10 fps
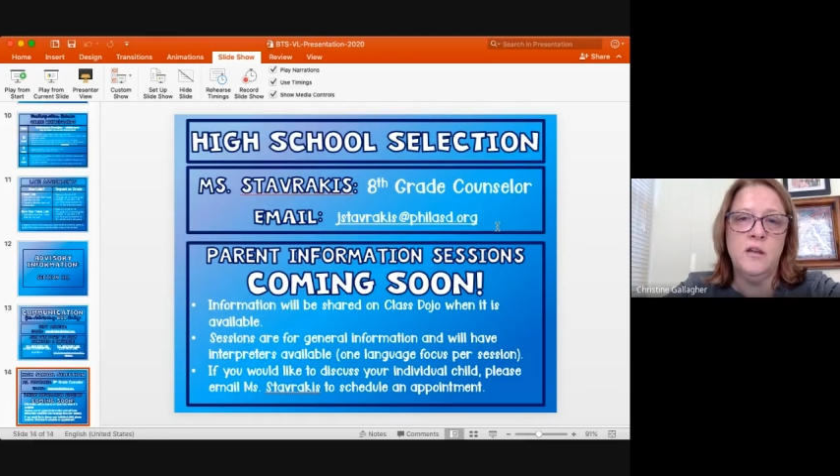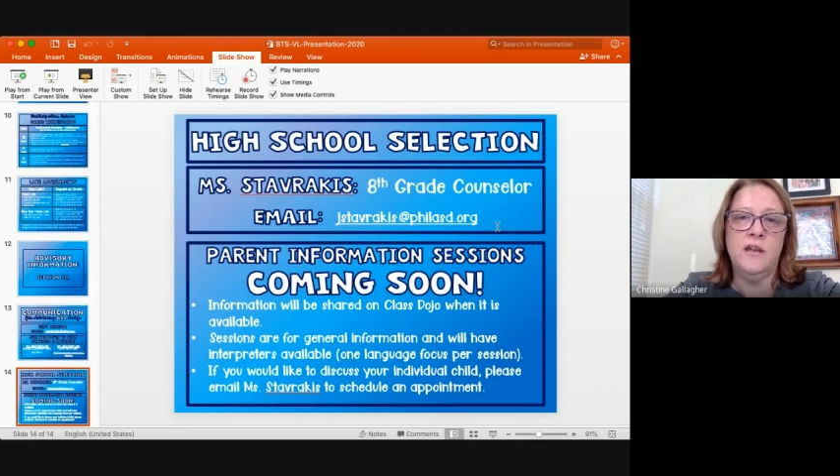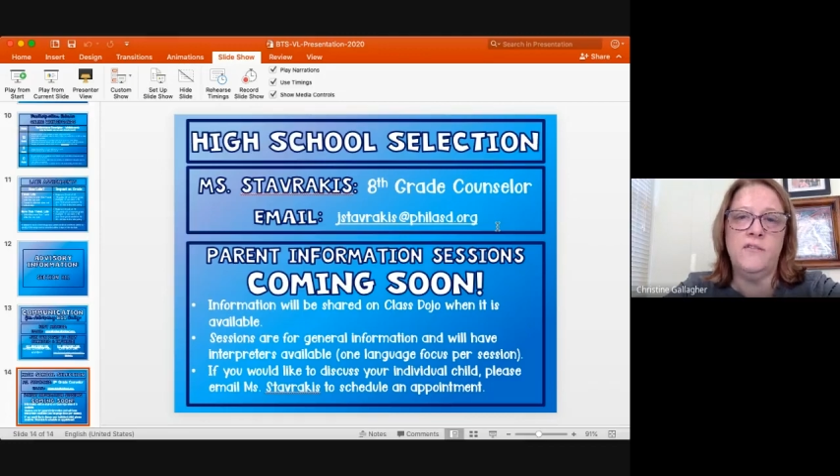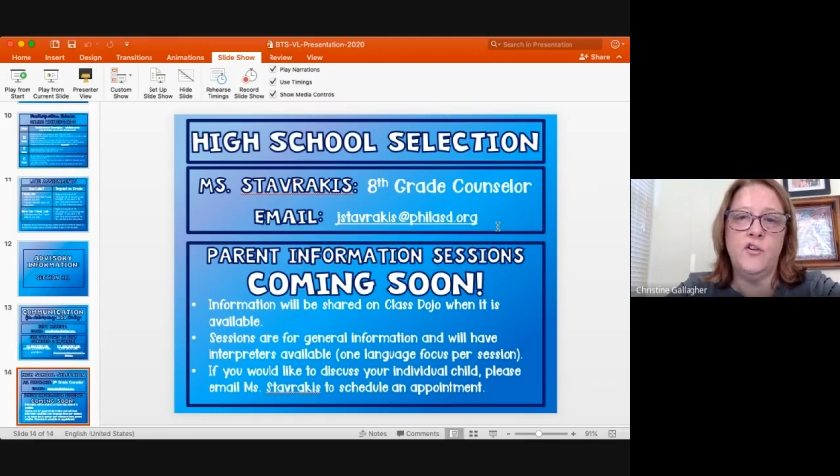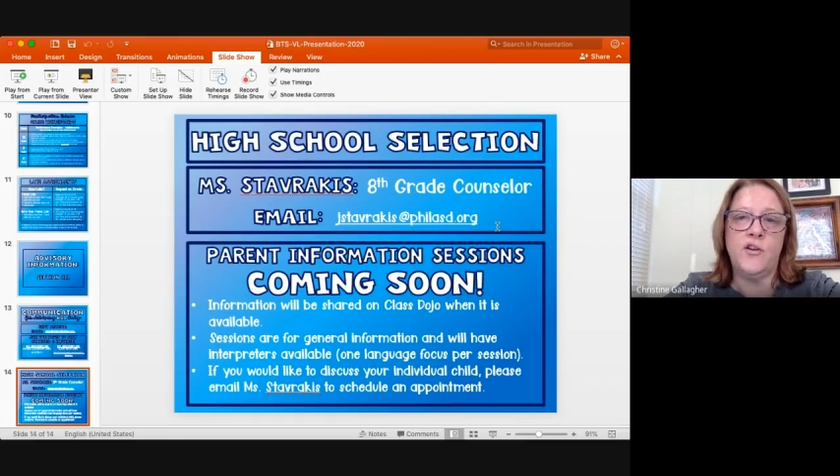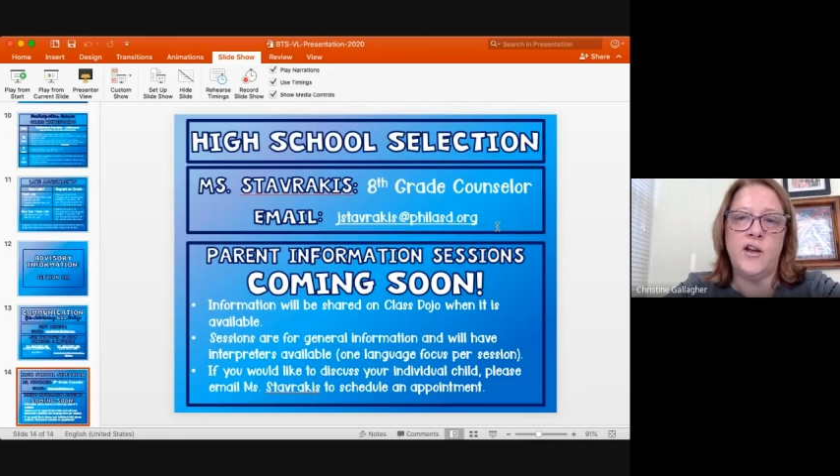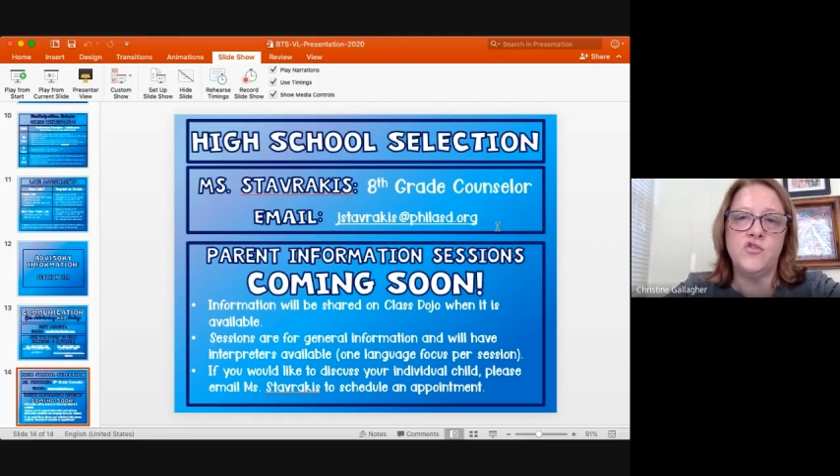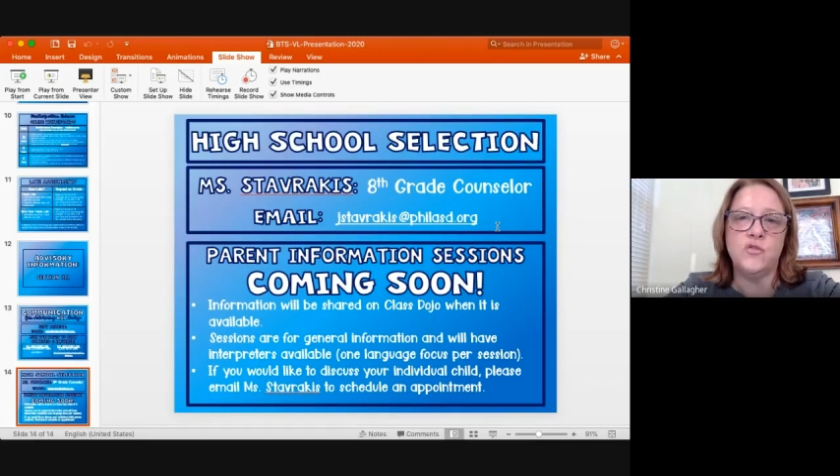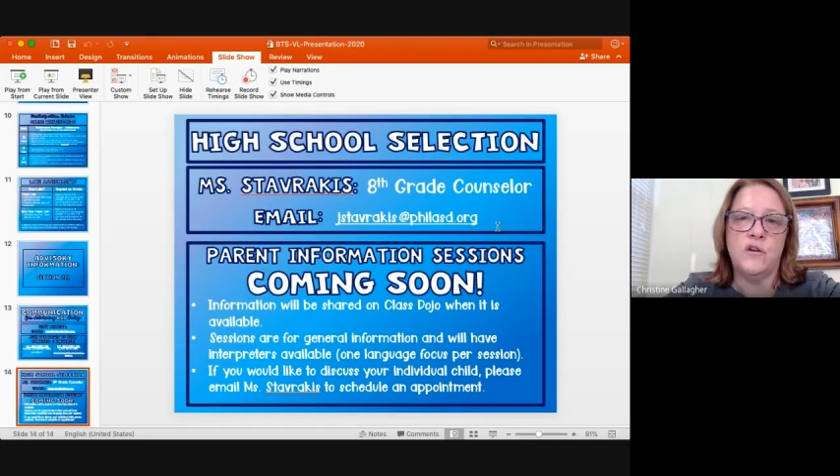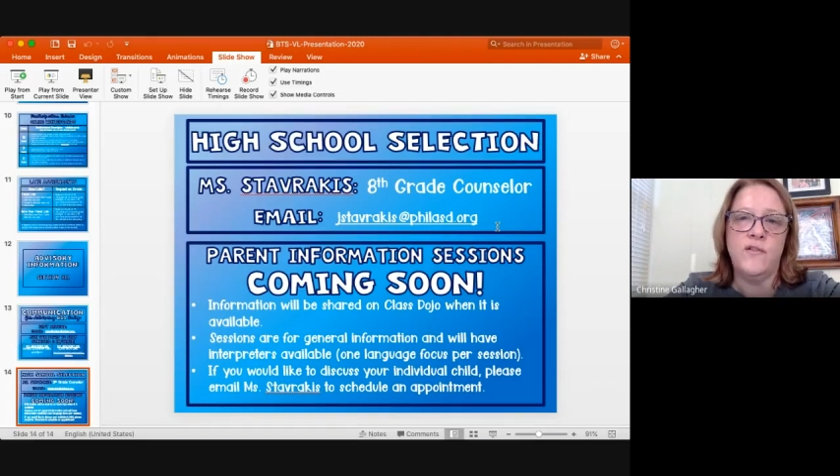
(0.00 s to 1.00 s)
if you're not
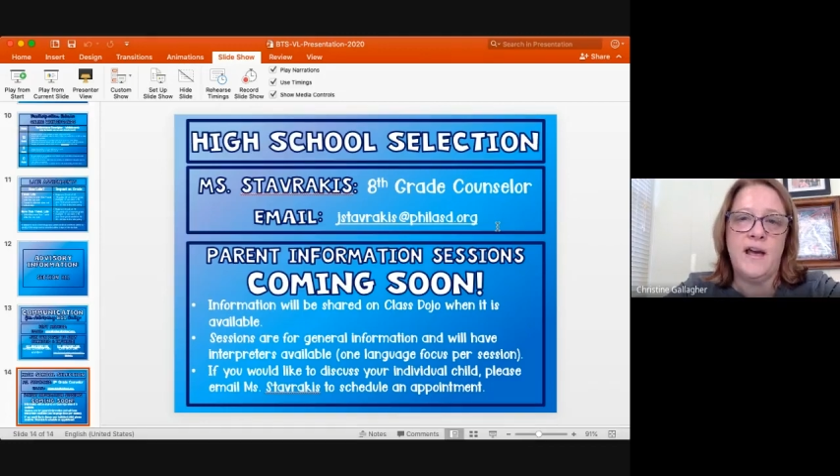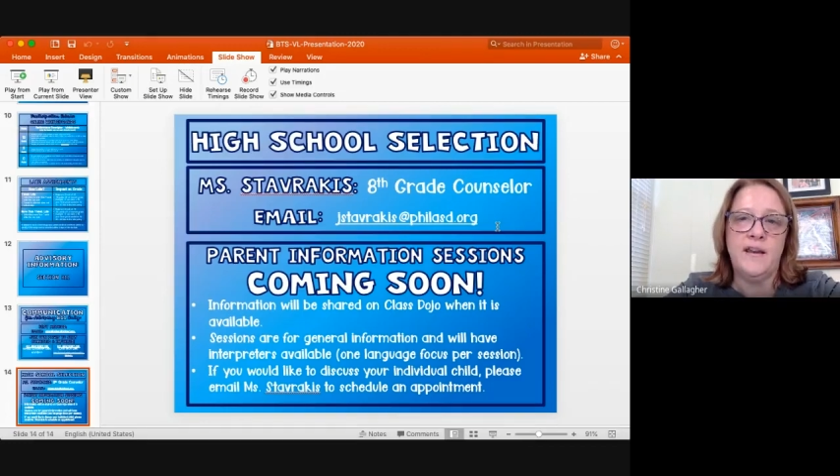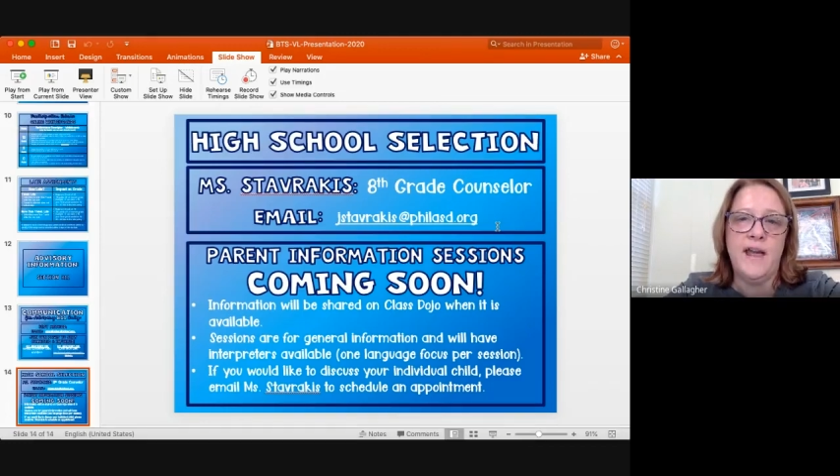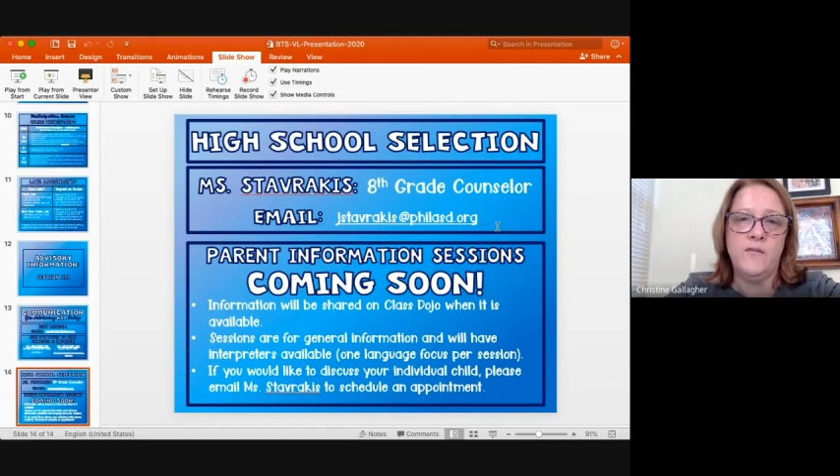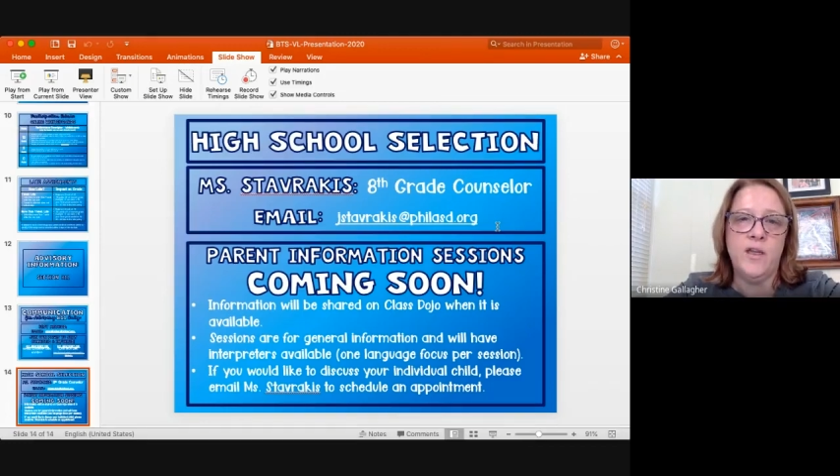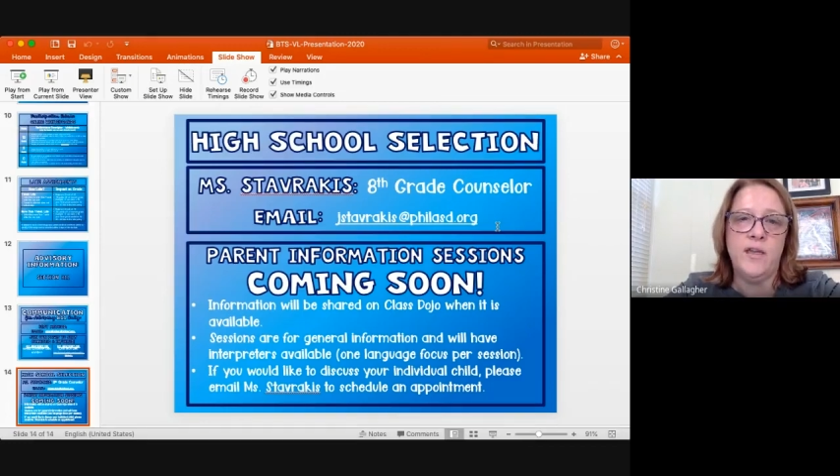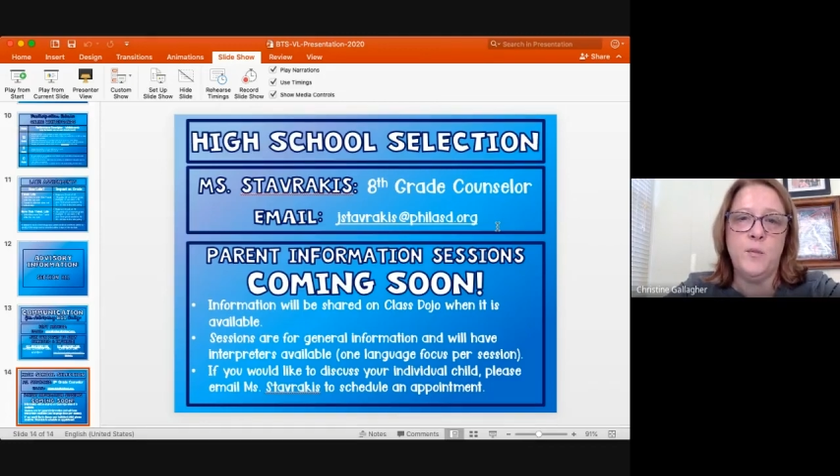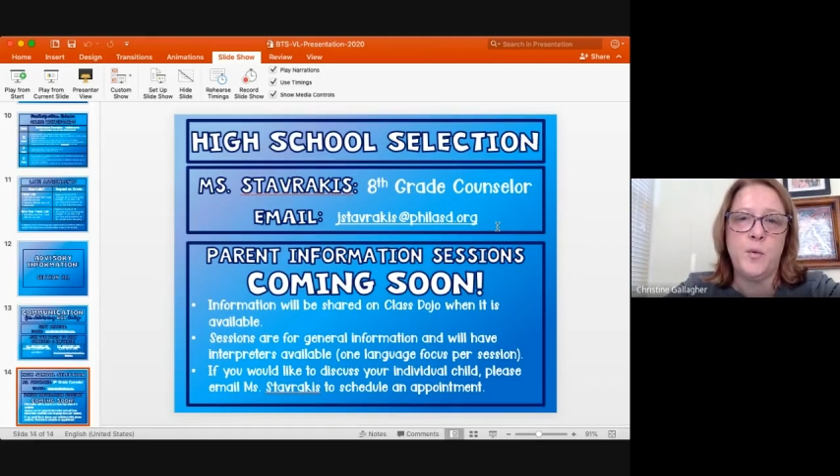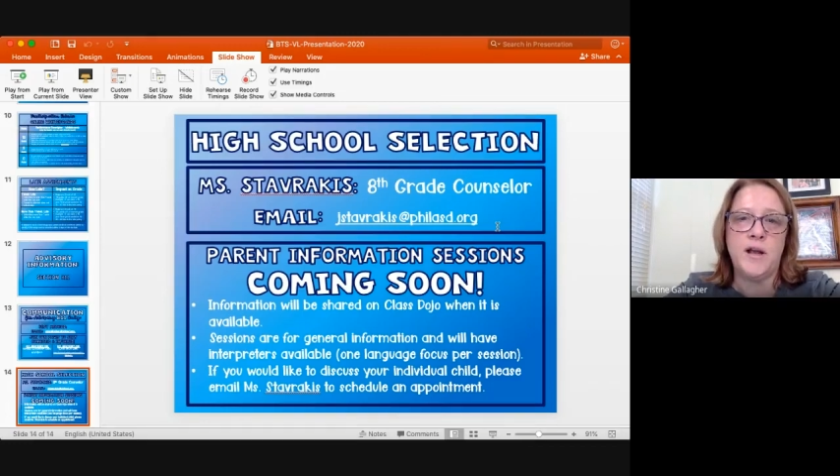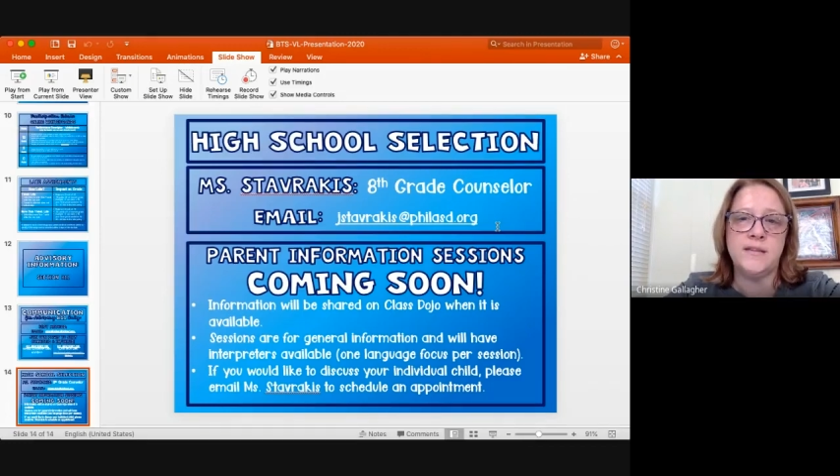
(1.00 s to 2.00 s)
sure of how to navigate the
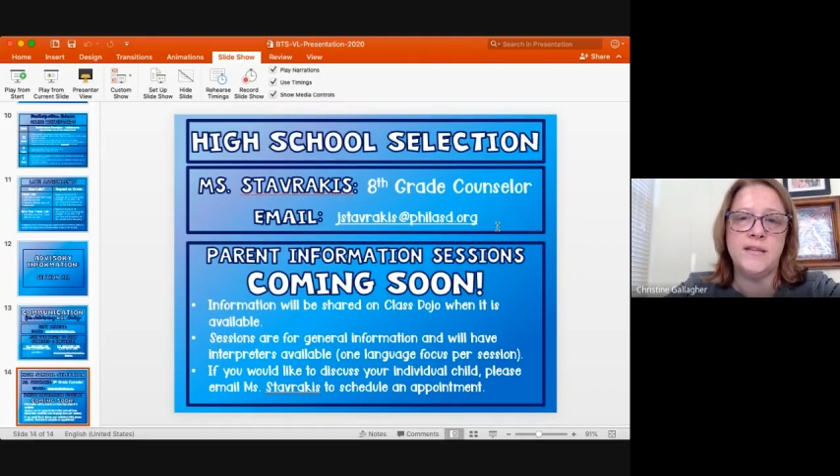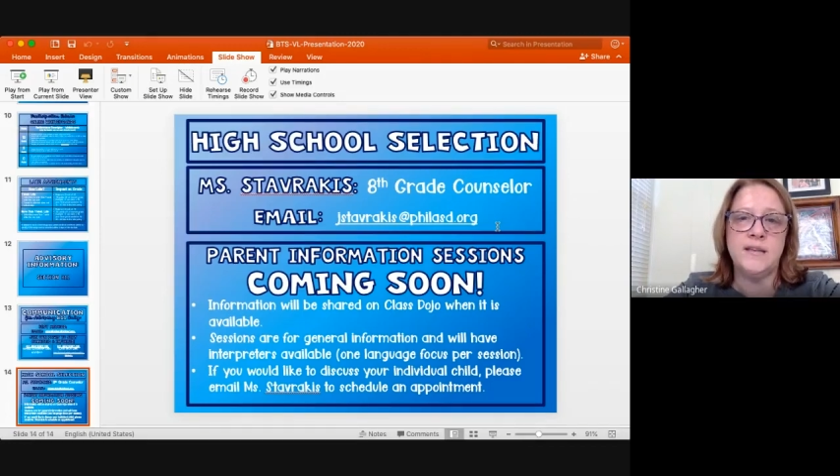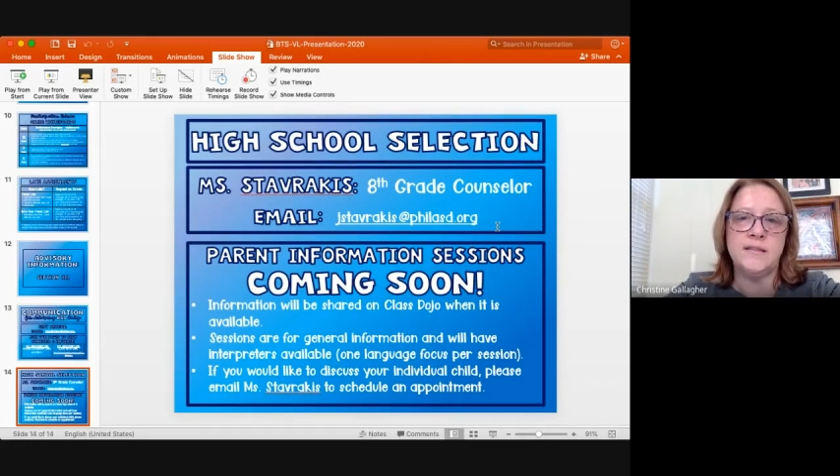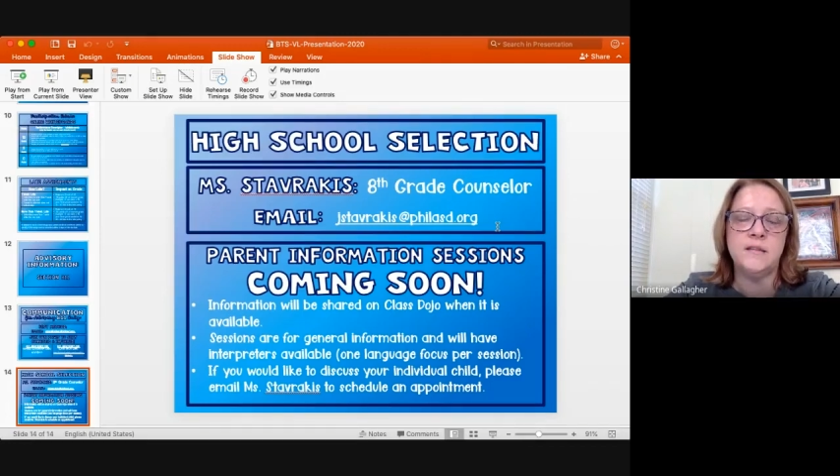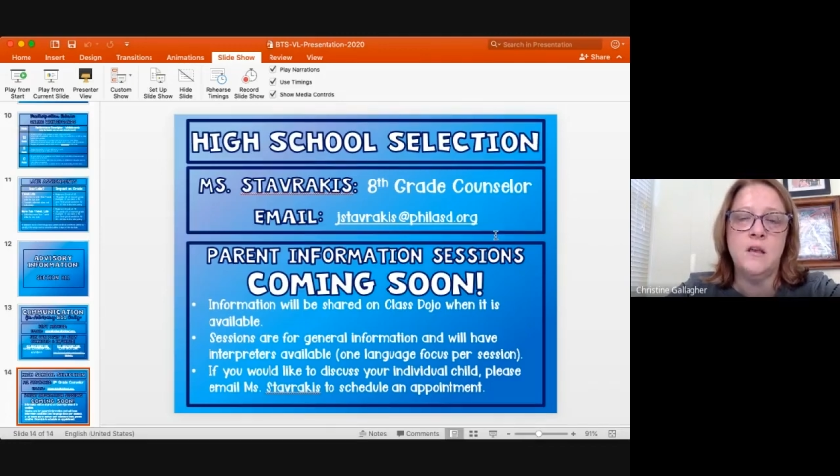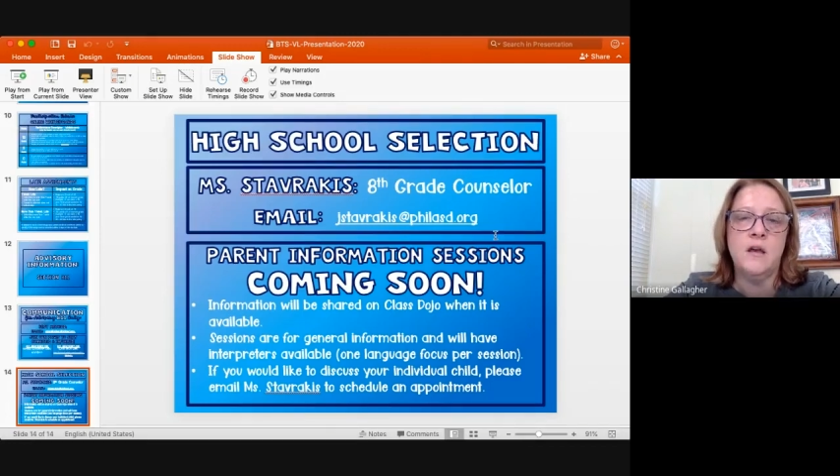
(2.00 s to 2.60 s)
process.